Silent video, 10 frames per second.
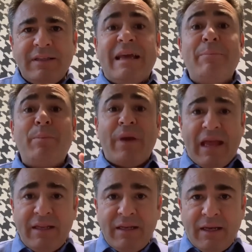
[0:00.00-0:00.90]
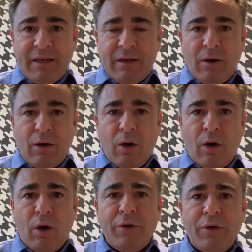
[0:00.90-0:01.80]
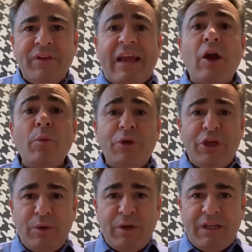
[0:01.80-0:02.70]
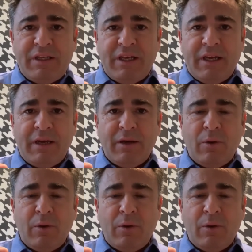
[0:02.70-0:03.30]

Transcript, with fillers: depending on the community